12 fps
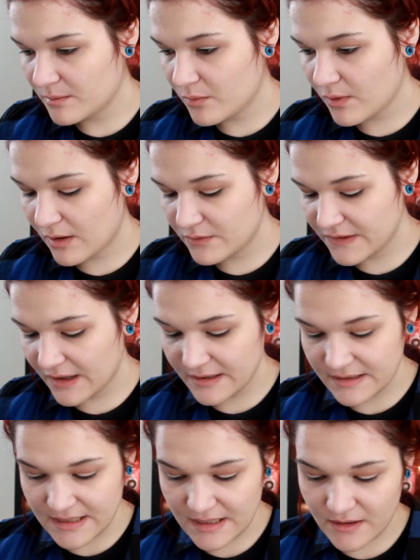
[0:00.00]
brow
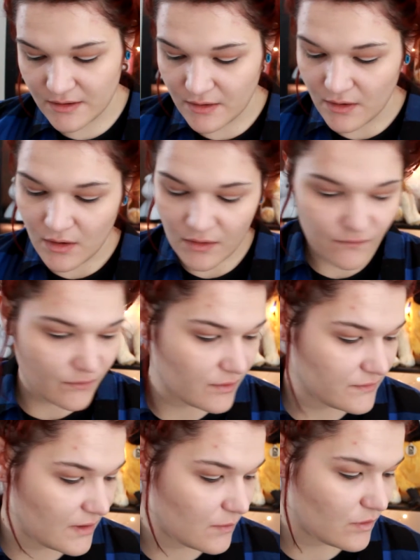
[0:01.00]
technique.
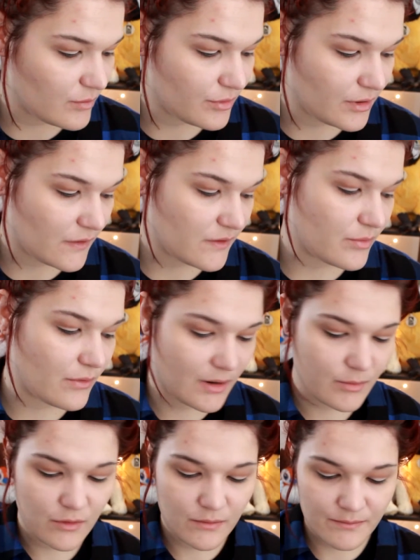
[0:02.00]
First I will put on the
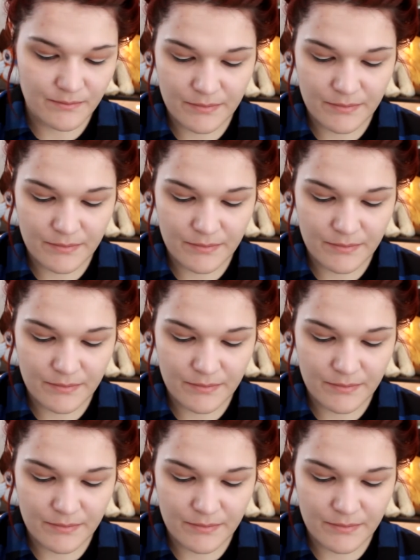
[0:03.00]
primer.